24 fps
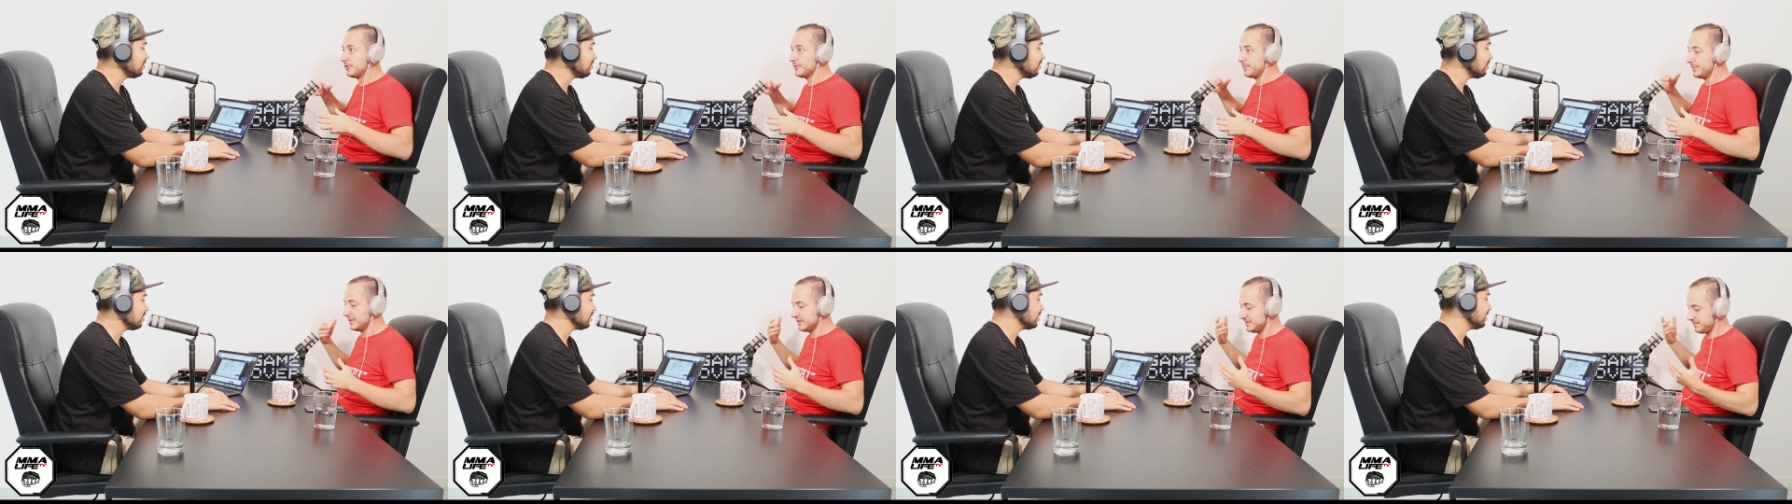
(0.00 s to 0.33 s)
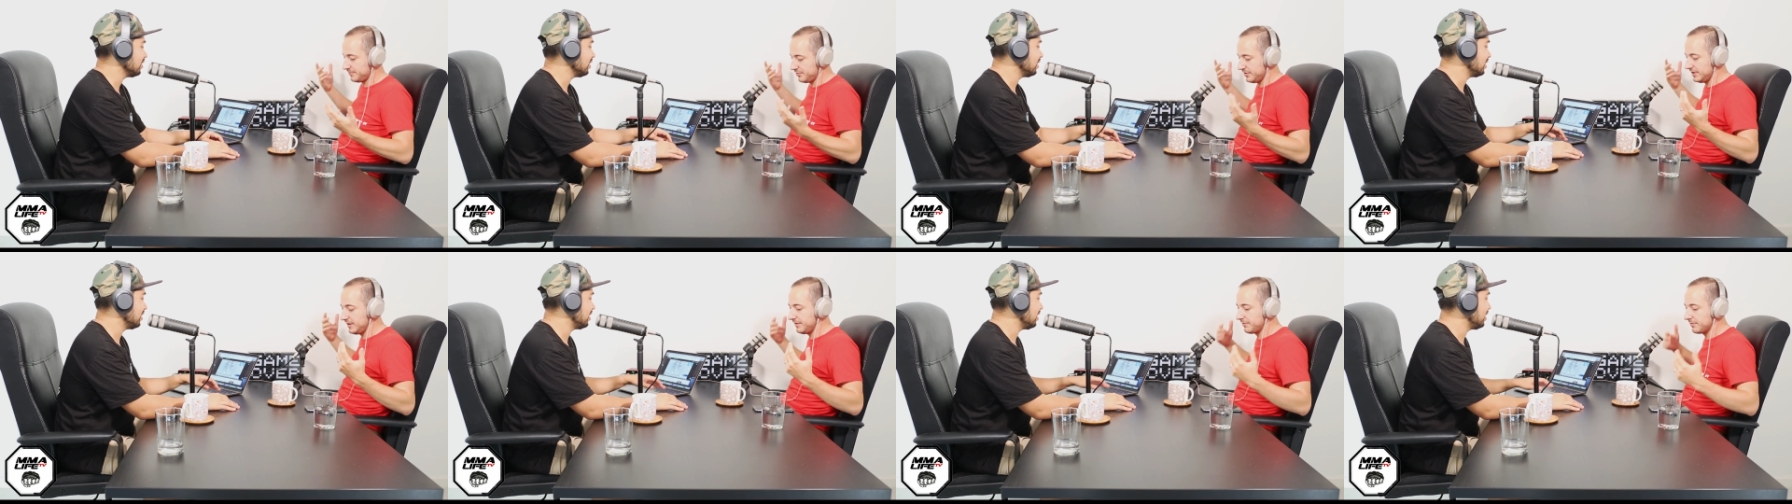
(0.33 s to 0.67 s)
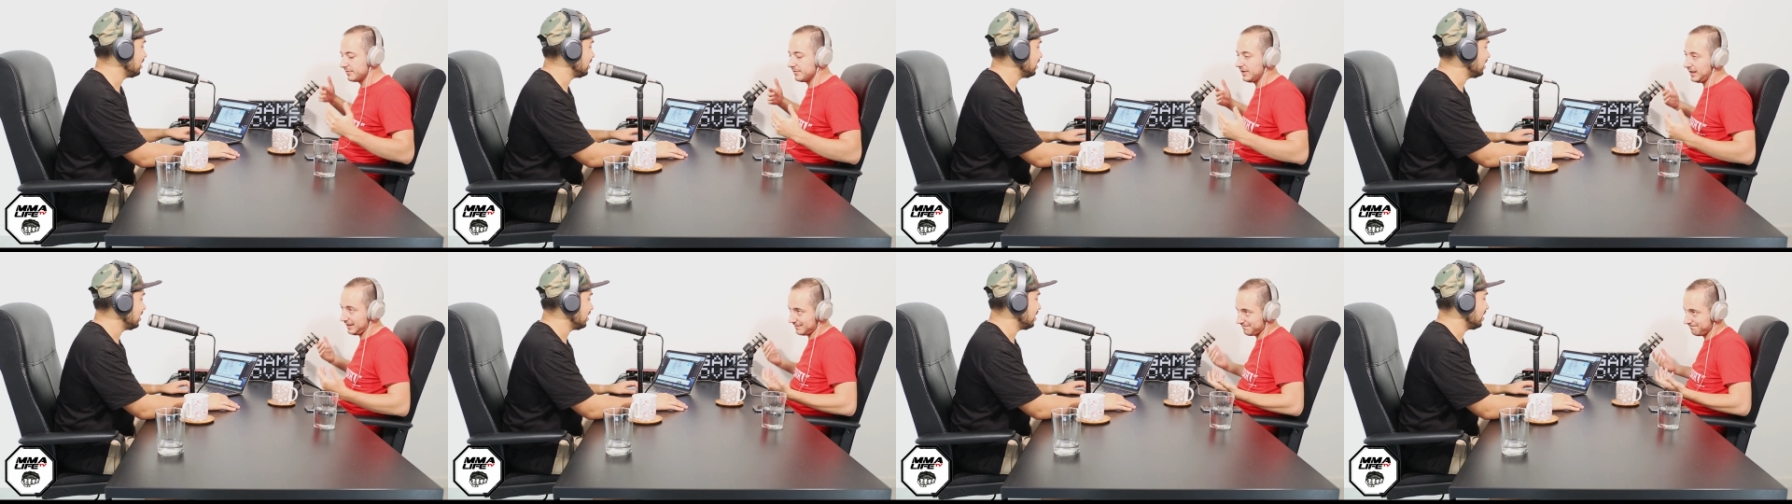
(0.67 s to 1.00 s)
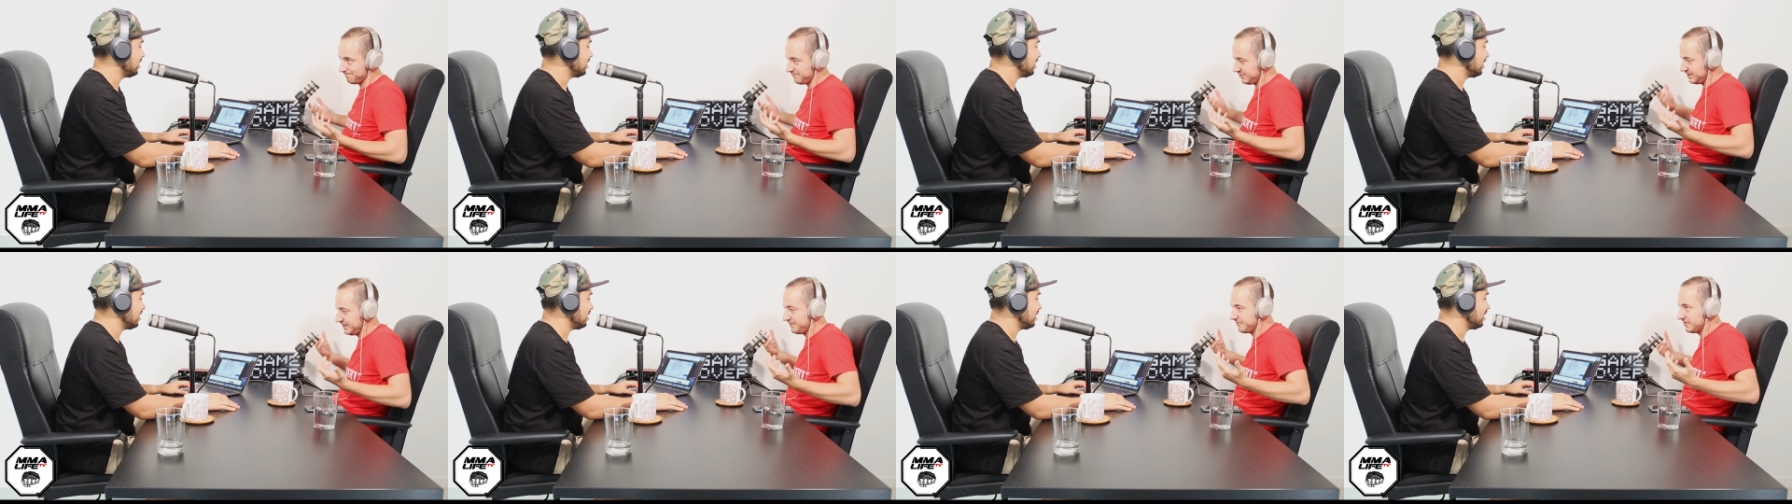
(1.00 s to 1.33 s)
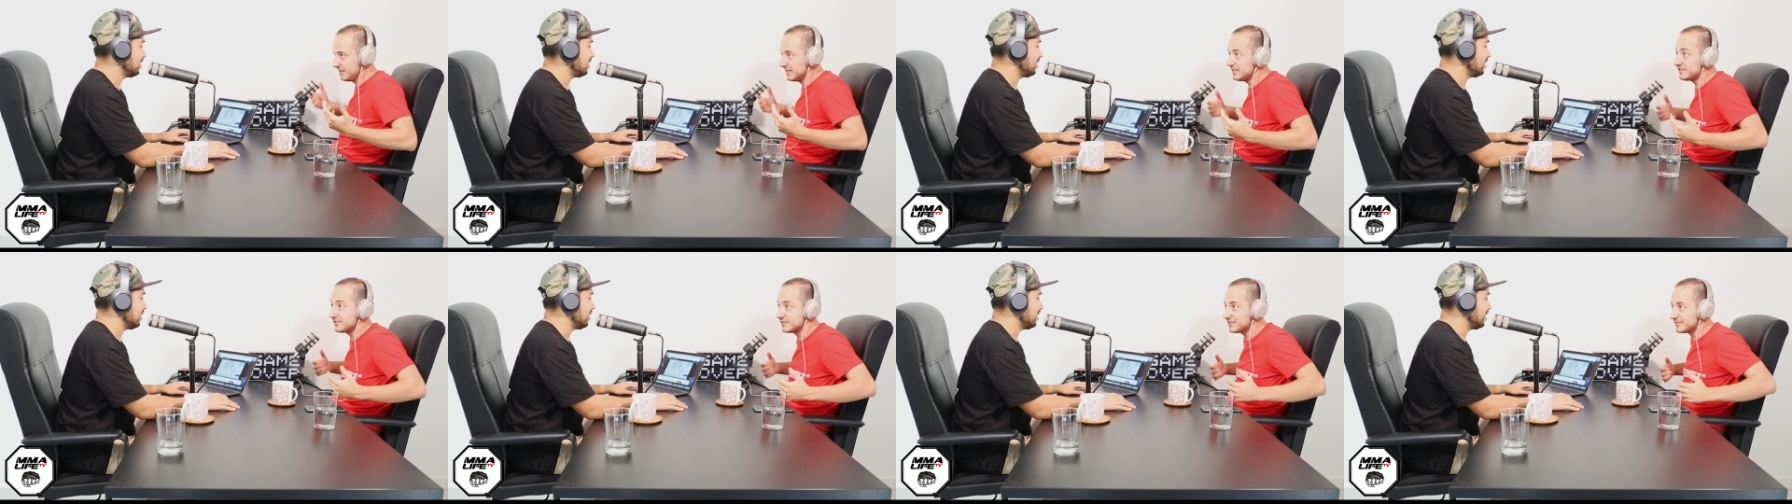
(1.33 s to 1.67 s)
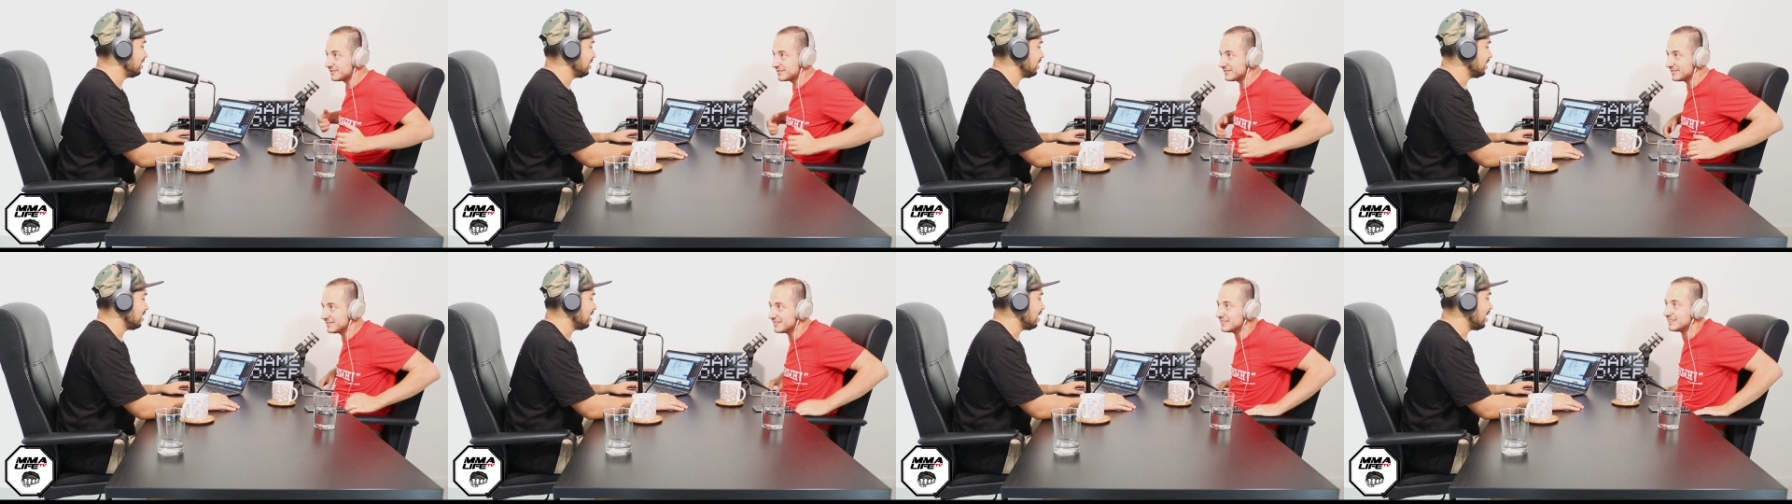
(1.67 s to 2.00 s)
group. It's pretty like pretty
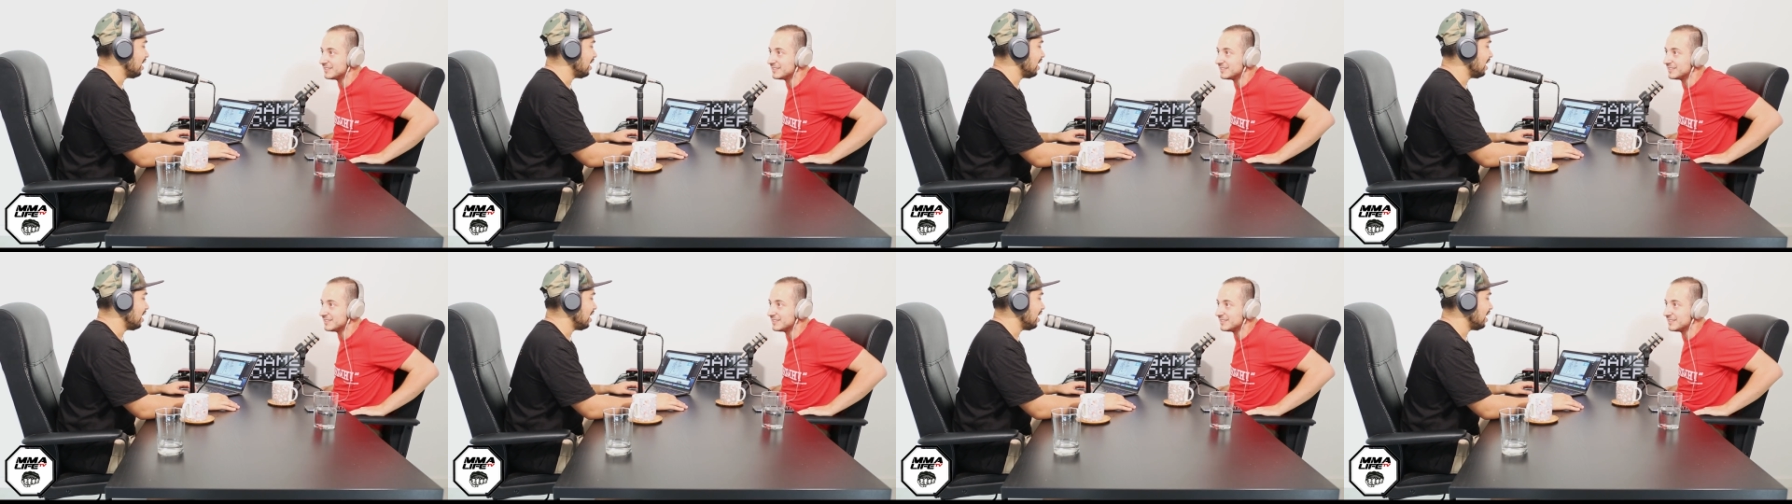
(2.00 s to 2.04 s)
religious.